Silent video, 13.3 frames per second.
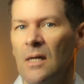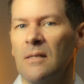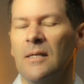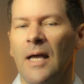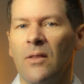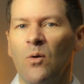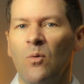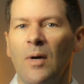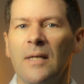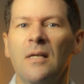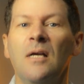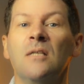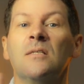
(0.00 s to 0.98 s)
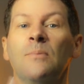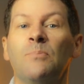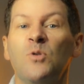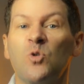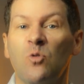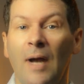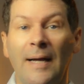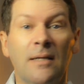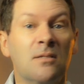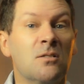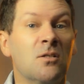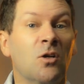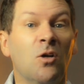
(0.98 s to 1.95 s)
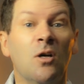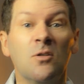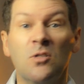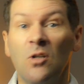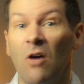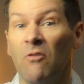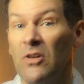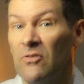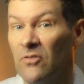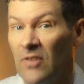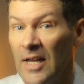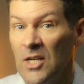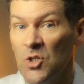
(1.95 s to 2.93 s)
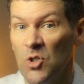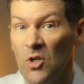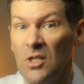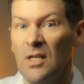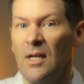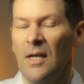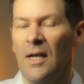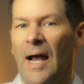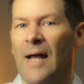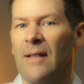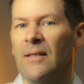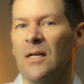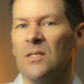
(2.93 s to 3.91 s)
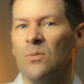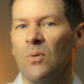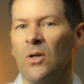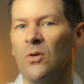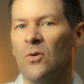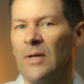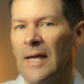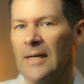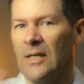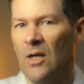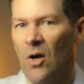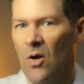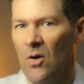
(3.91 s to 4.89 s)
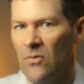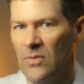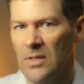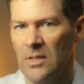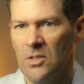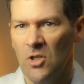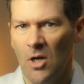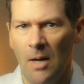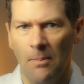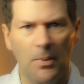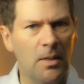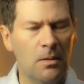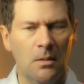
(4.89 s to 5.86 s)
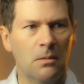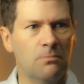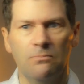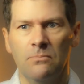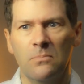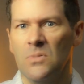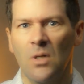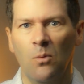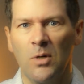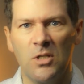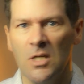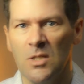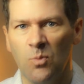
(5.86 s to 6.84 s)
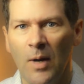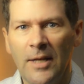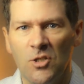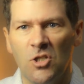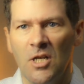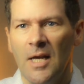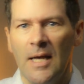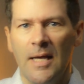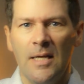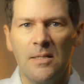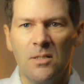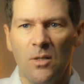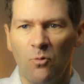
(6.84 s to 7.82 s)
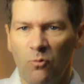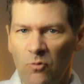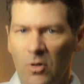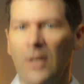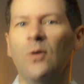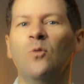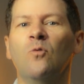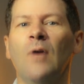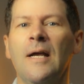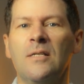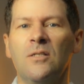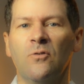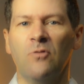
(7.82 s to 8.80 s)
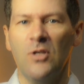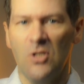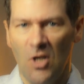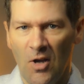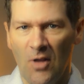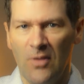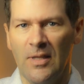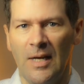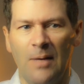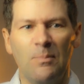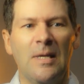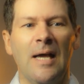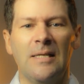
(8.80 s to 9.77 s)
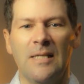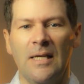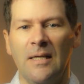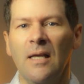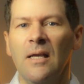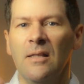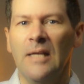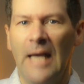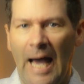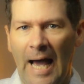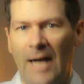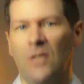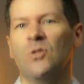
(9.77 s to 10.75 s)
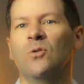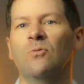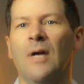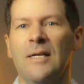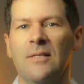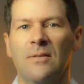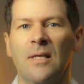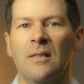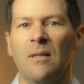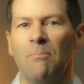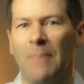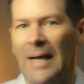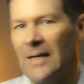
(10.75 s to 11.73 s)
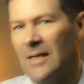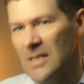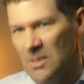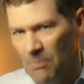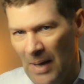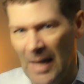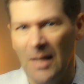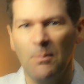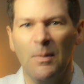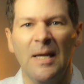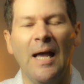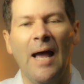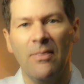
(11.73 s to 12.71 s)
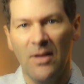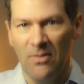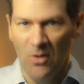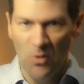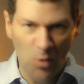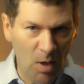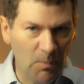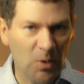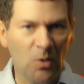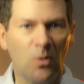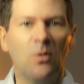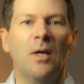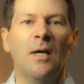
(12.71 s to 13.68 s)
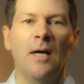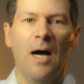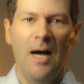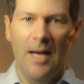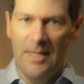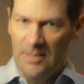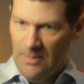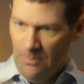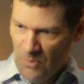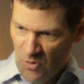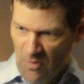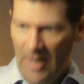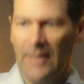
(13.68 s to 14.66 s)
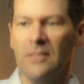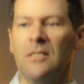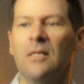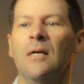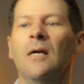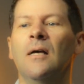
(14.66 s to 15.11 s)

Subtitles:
The other one subtracts the cost of inflation, and that's what you're getting over the top. So which is which? Is the real rate of return that I'm getting the actual rate that the bank is paying me, and then the nominal, I subtract